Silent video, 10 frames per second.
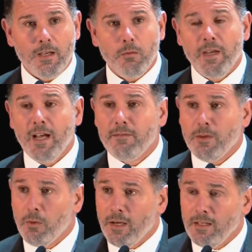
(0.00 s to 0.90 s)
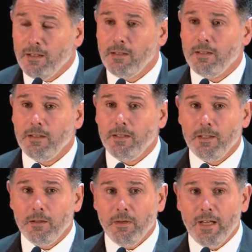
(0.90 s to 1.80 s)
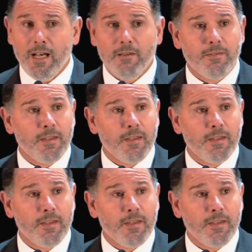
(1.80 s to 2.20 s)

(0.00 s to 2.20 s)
We have the well, we have